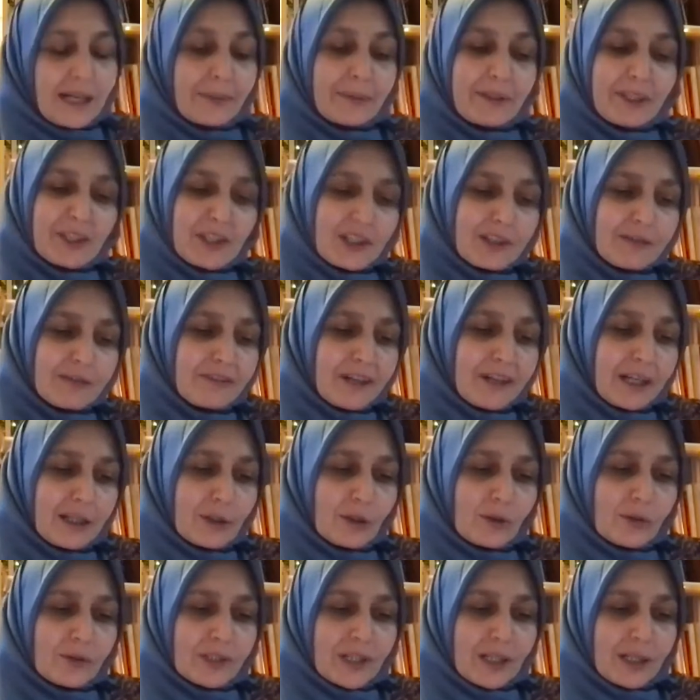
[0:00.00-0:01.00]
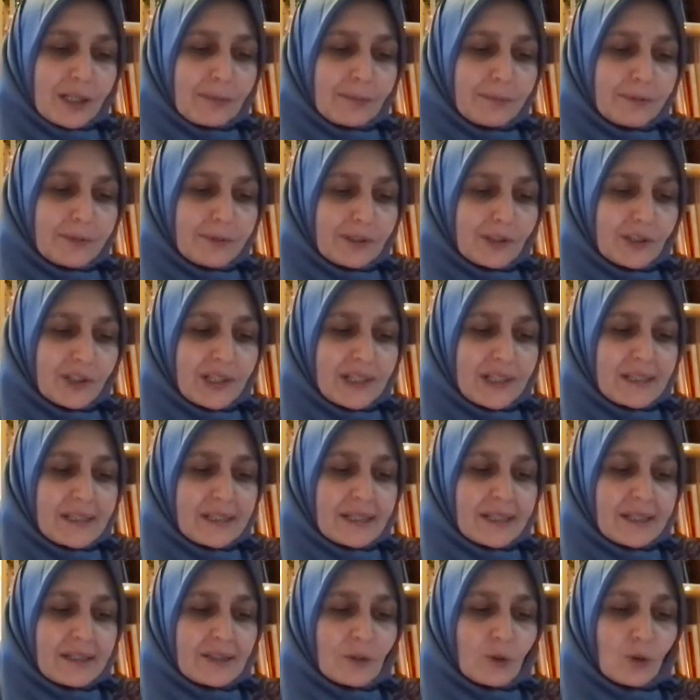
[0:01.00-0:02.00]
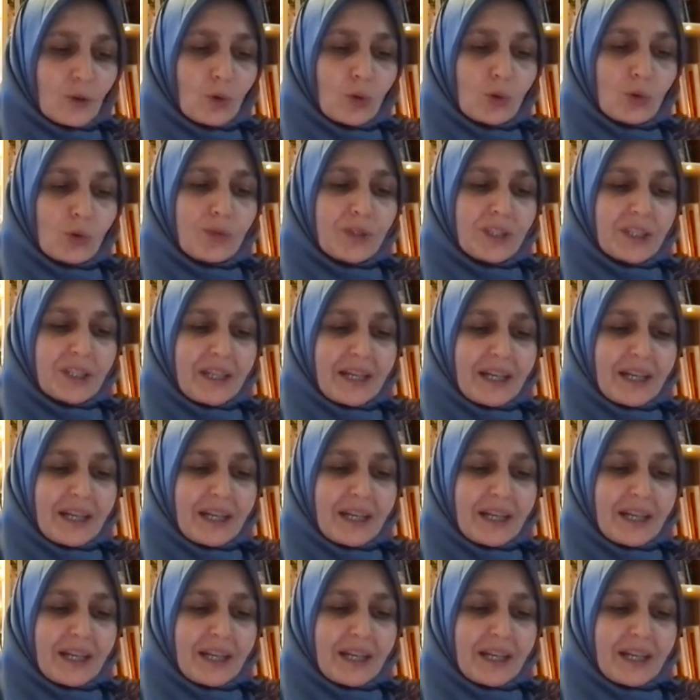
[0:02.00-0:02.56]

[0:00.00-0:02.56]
I mean, she follows up. She says, could we